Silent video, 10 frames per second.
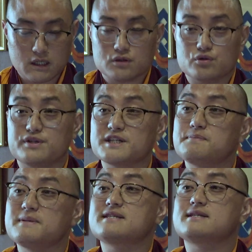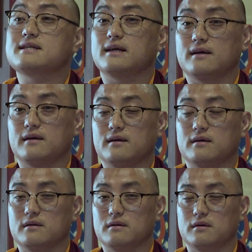To dismiss
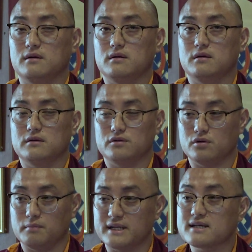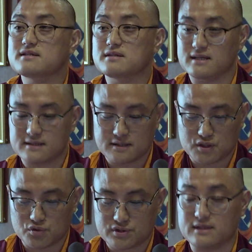monastic
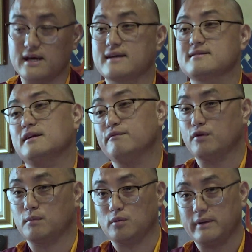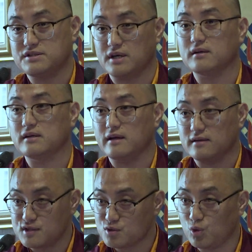institution as informal by Jangira
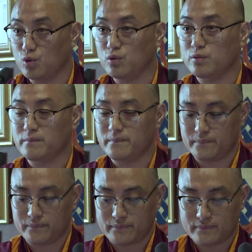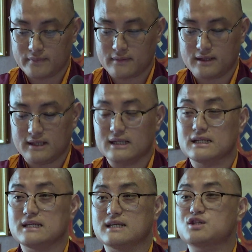and Isko
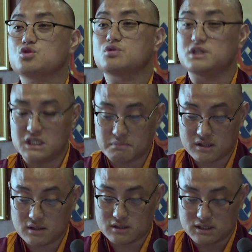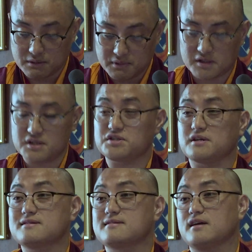is to diminish
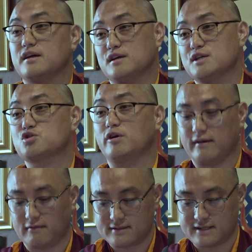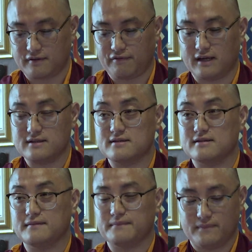its historical significance.
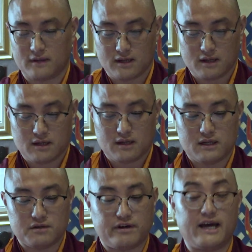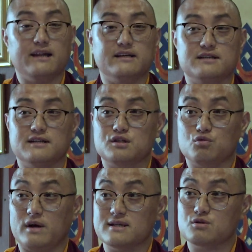In reality, it
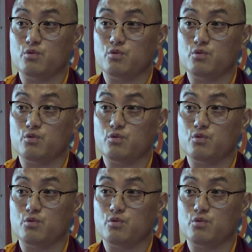was